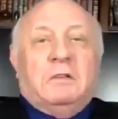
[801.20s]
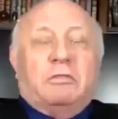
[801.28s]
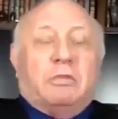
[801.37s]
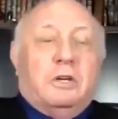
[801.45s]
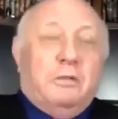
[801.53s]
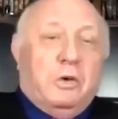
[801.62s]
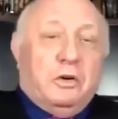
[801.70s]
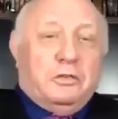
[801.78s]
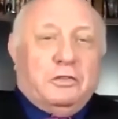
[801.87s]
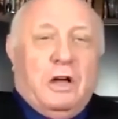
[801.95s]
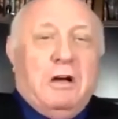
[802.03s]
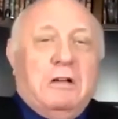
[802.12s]
3
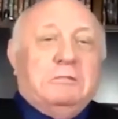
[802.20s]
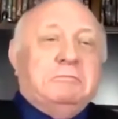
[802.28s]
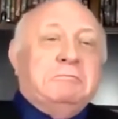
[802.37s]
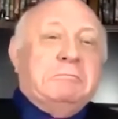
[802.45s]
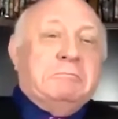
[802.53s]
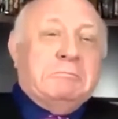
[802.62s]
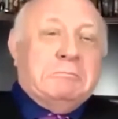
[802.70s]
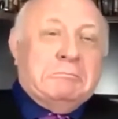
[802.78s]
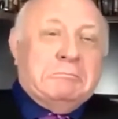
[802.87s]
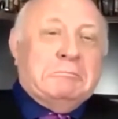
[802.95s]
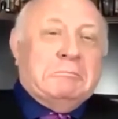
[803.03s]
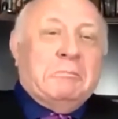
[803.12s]
words on,
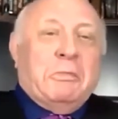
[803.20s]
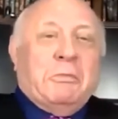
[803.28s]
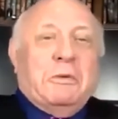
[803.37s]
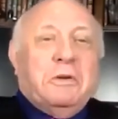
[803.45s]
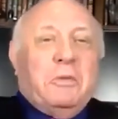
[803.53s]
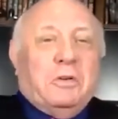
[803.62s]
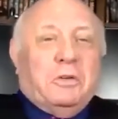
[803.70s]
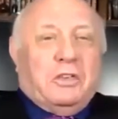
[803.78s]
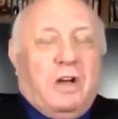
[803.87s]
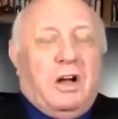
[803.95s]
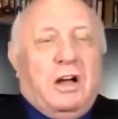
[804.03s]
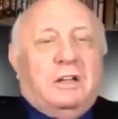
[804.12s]
3 words
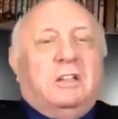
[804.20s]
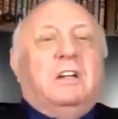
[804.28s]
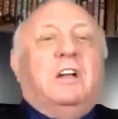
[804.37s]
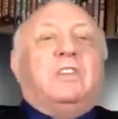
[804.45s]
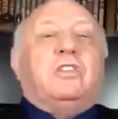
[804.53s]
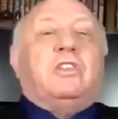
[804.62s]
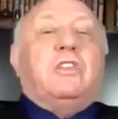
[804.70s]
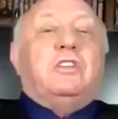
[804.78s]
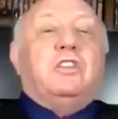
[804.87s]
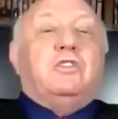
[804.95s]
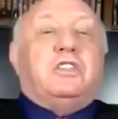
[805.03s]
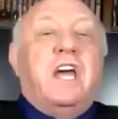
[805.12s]
on, so that
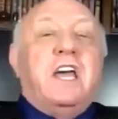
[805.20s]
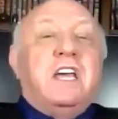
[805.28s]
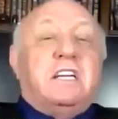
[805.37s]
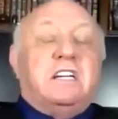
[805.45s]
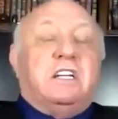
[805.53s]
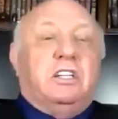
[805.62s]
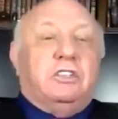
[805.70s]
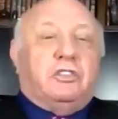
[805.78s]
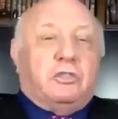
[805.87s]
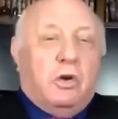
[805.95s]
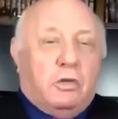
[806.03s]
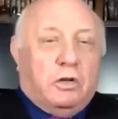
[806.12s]
you take
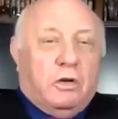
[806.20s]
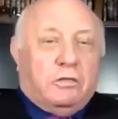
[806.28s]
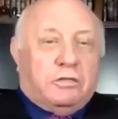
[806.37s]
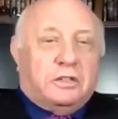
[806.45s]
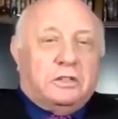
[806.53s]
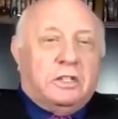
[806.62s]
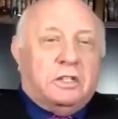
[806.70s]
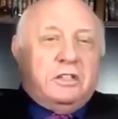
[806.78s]
control over it.